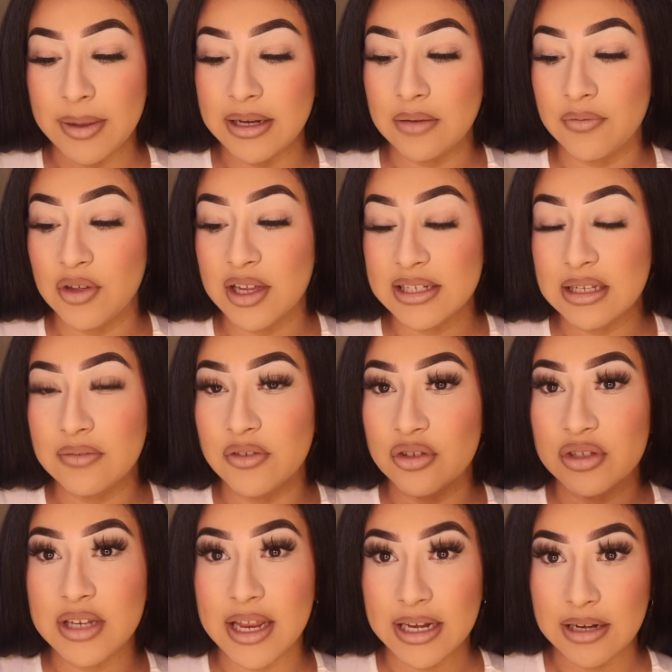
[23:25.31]
And if you guys have
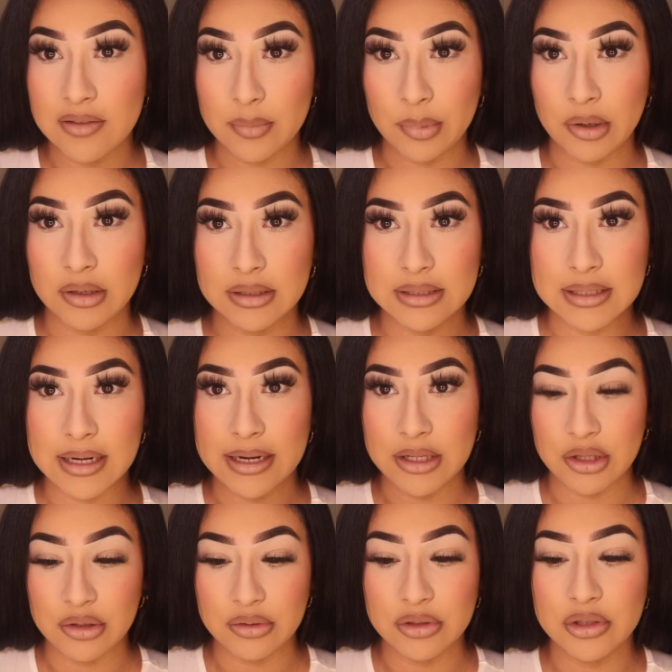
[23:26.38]
used any of the products that I
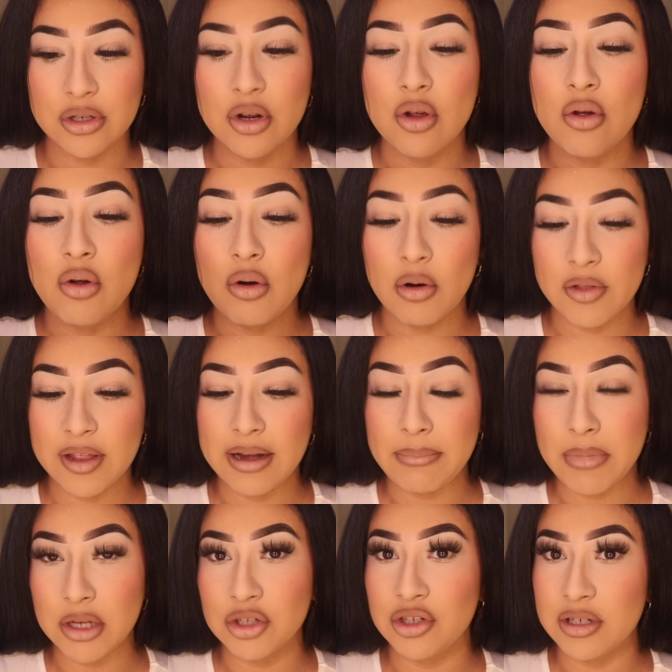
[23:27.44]
used or that I
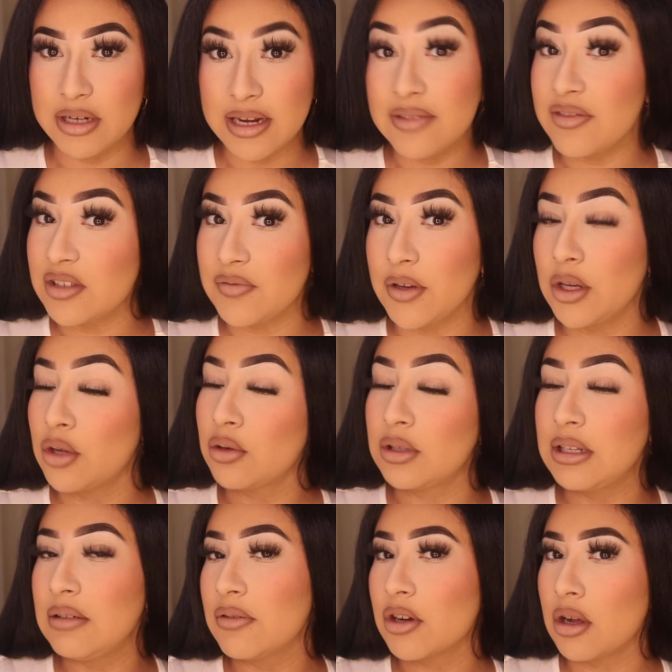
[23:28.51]
mentioned in this video,
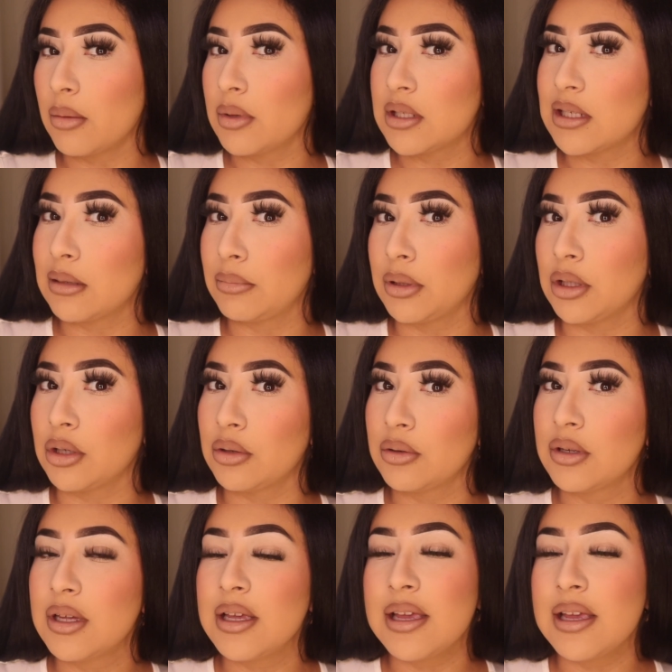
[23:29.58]
leave your comments down below,